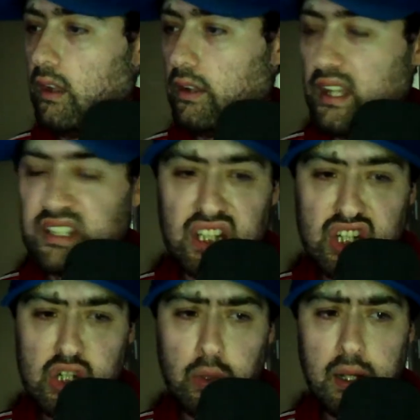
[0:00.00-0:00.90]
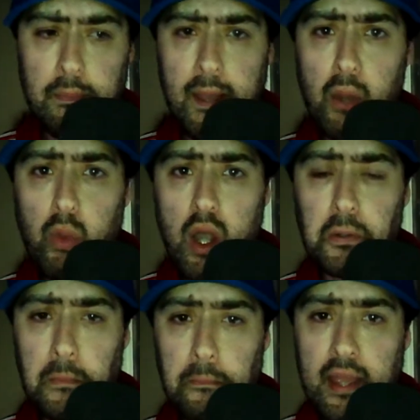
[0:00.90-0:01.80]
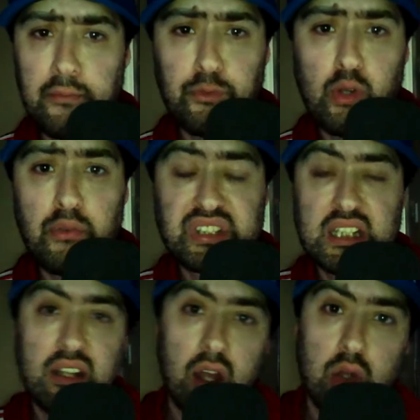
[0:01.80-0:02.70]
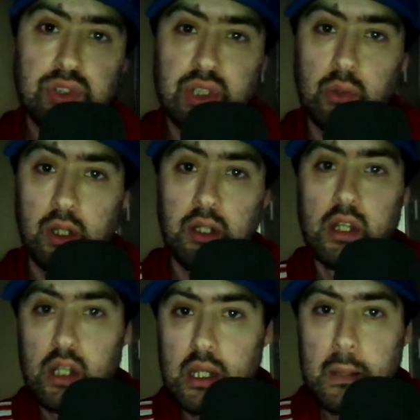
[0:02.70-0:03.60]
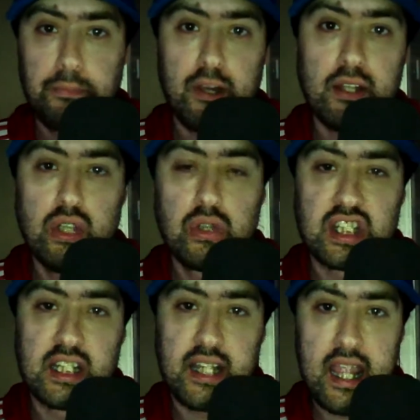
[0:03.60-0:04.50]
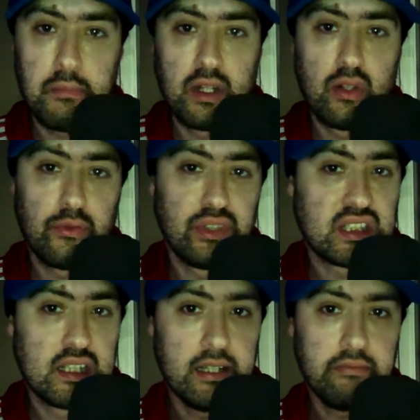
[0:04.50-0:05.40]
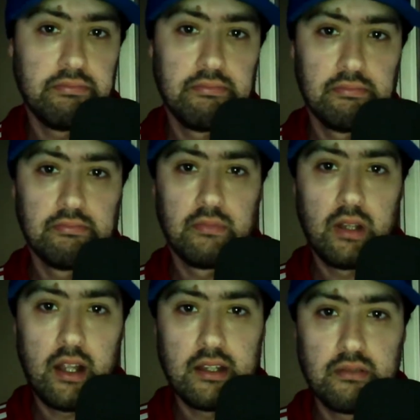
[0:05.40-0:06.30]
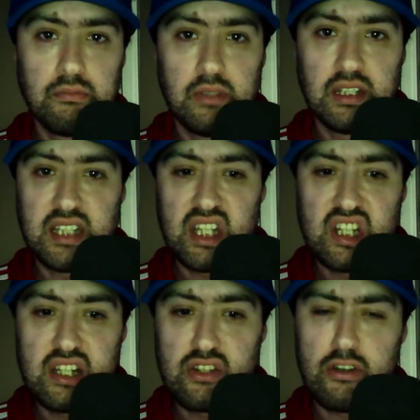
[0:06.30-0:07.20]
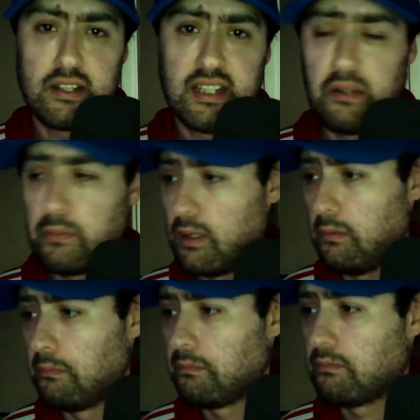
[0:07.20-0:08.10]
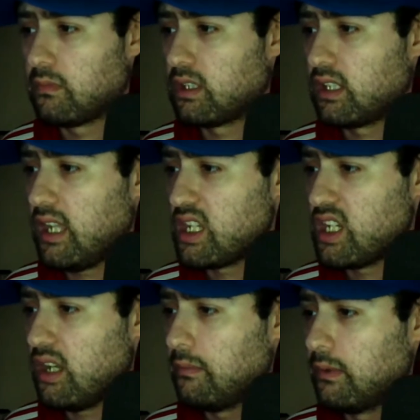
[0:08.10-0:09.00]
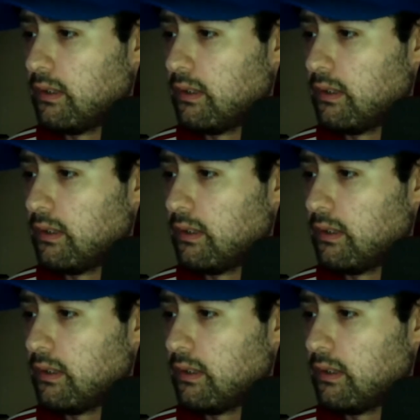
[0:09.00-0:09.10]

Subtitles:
Okay, so just talking about a welcome pack for obviously those who are brand new to the game and obviously like essentially try to help them catch up.